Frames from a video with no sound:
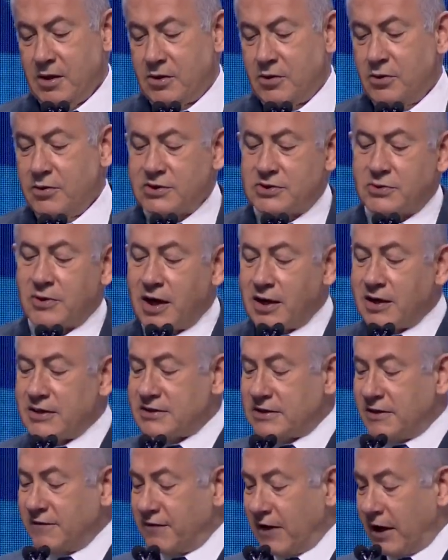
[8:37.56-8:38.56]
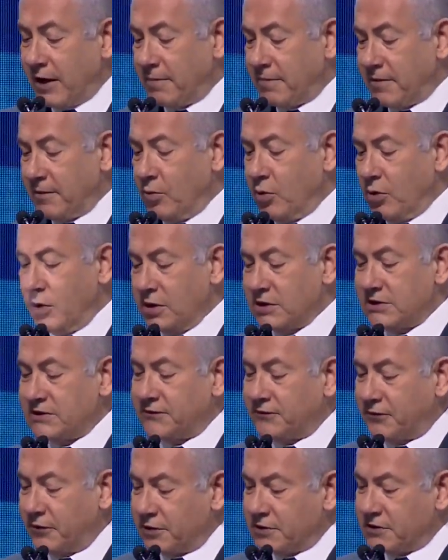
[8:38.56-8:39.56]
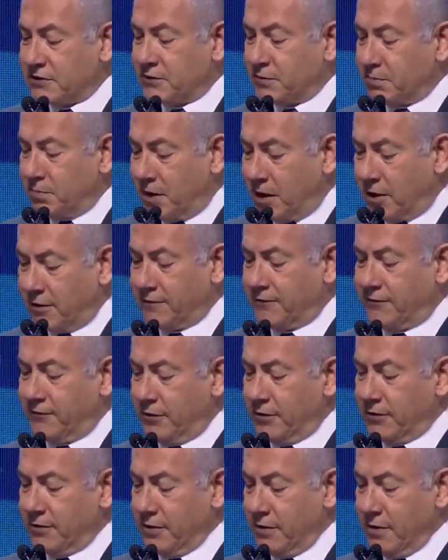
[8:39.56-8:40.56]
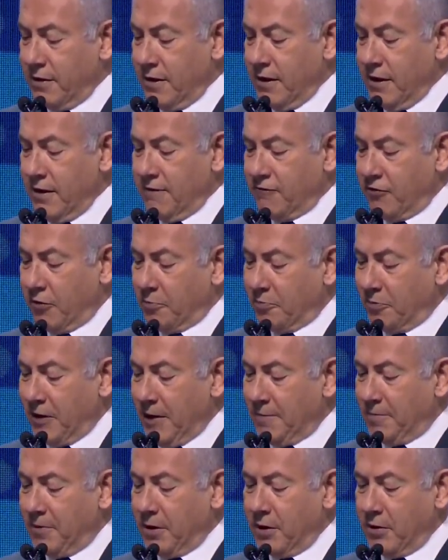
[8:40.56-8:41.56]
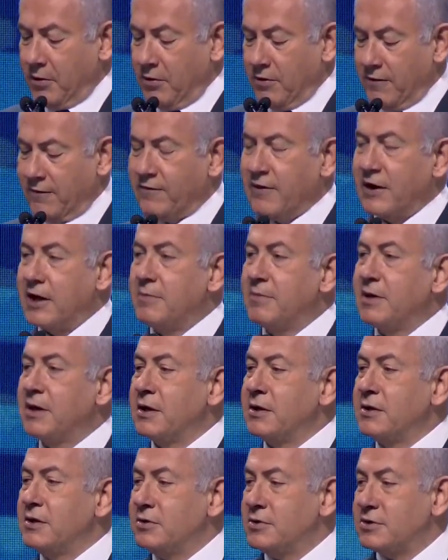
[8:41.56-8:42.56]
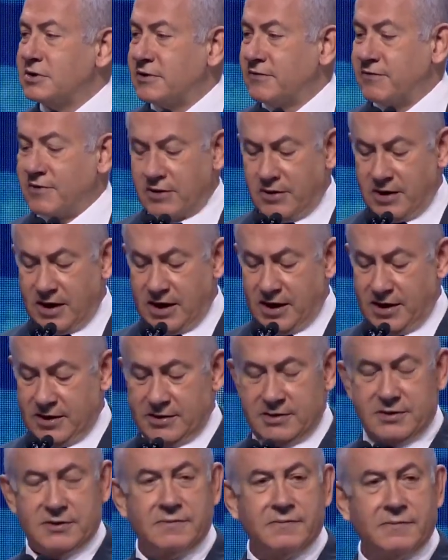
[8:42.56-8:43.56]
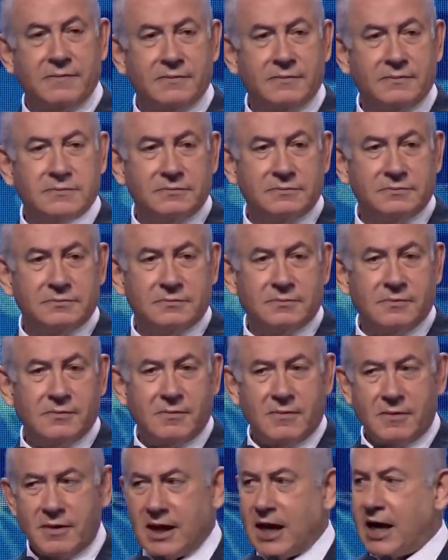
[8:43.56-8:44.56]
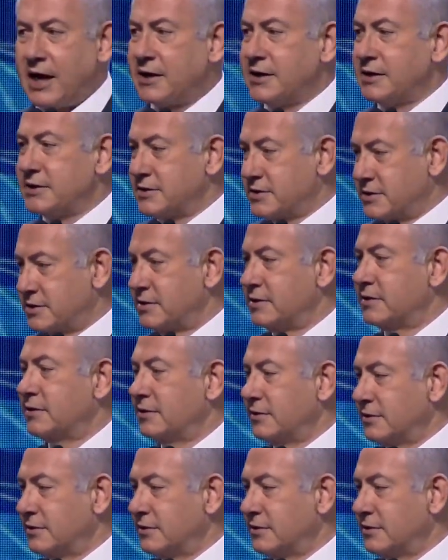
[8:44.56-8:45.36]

Two Israelis developed the world's first smartphone for people who have limited use of their hands. That is